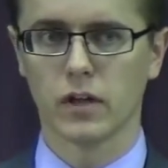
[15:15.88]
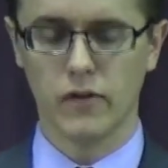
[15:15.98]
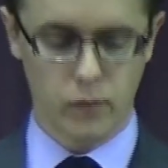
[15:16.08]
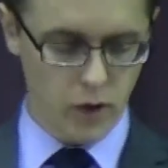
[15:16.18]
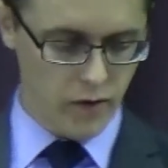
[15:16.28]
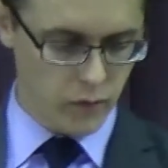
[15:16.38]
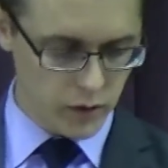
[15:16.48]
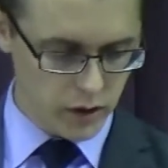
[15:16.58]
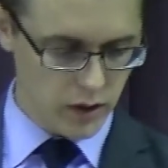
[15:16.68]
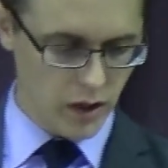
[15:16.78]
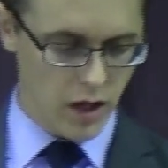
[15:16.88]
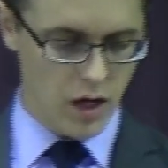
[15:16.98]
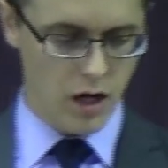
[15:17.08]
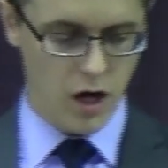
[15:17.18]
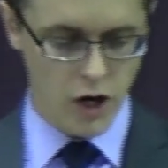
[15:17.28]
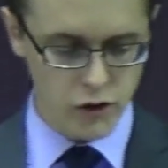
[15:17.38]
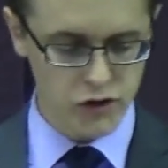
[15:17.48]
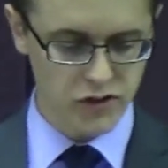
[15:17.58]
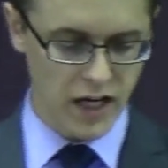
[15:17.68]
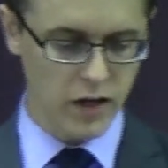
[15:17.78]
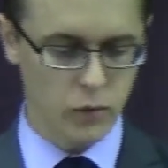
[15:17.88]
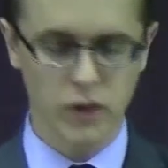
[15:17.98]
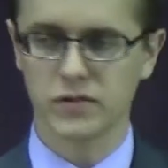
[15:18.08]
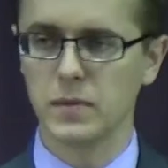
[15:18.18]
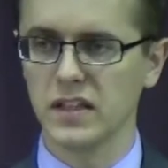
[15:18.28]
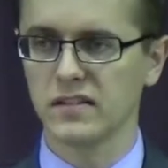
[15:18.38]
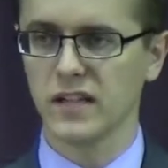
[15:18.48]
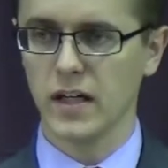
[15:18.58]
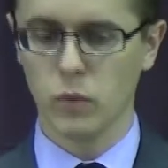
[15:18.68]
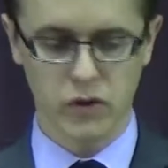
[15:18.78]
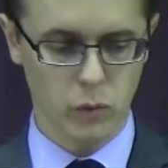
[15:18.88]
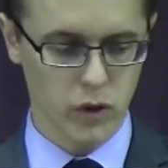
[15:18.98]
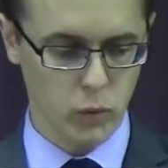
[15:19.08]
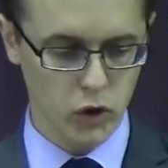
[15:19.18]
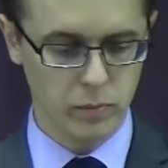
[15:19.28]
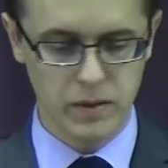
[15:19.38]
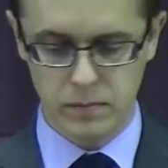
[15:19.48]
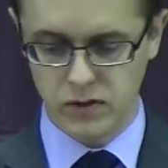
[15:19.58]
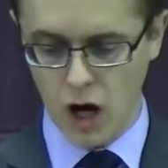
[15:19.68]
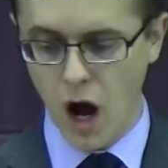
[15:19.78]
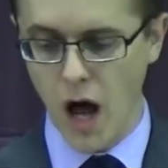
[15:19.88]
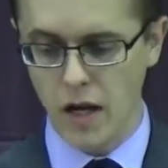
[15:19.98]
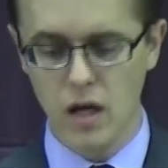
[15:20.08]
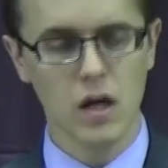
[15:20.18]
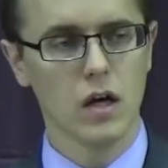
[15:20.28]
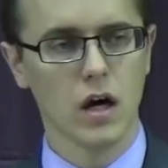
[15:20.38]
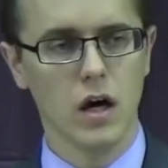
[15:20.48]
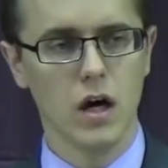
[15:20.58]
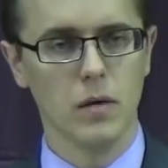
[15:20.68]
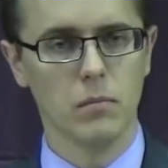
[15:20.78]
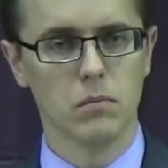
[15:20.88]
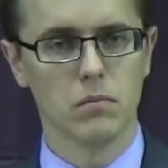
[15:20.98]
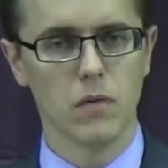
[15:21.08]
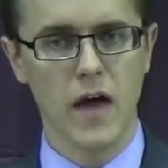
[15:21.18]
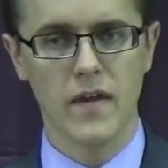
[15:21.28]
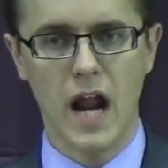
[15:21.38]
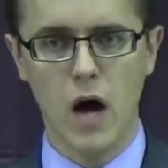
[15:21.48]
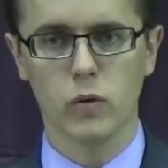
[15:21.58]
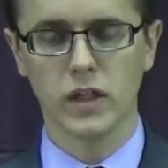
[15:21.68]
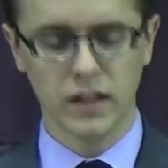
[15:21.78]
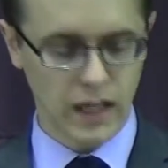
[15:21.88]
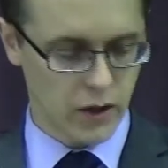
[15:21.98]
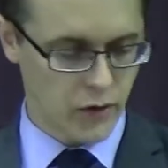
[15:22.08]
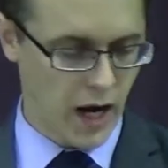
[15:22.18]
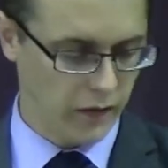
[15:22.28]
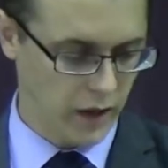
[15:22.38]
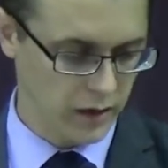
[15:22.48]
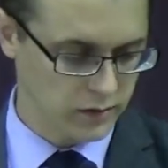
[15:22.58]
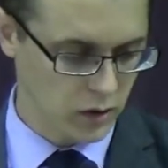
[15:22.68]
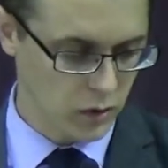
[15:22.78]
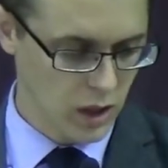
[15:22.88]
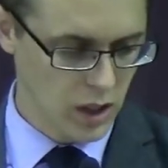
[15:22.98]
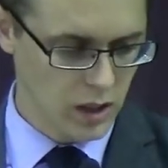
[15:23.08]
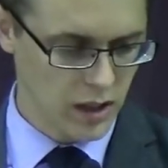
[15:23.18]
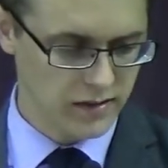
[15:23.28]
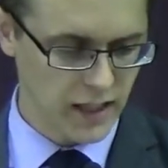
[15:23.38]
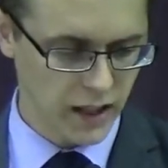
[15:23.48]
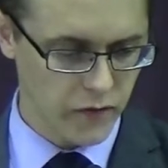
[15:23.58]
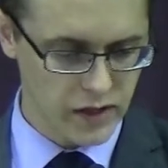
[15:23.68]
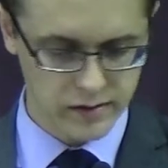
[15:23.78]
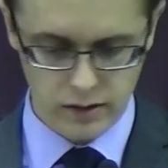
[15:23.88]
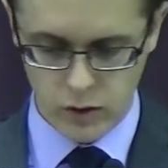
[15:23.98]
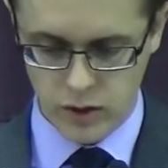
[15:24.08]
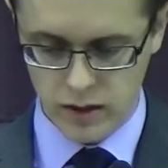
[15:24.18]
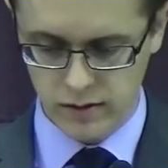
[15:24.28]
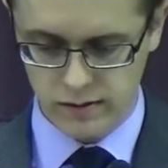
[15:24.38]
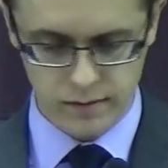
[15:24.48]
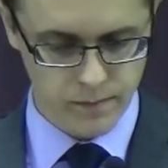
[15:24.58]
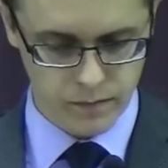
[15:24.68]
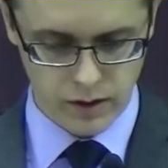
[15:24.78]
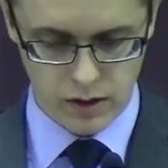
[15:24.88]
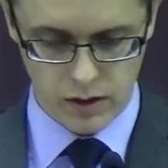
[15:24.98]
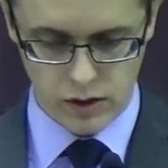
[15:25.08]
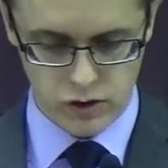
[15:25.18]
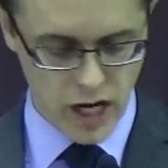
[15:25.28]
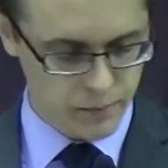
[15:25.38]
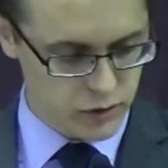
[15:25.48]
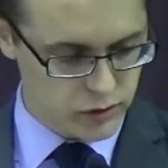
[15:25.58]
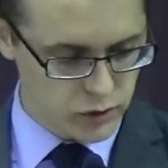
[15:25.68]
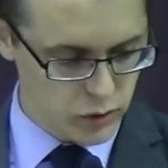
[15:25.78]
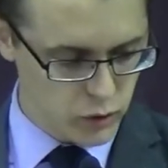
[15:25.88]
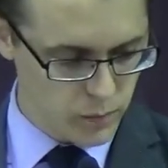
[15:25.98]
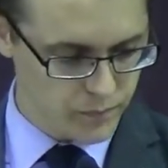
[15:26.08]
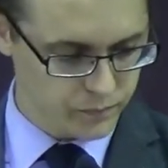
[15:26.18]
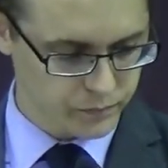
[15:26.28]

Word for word: if if we understand what's being said, what, what will be taught, um, and then how we can counteract that. So in Second Thessalonians chapter two,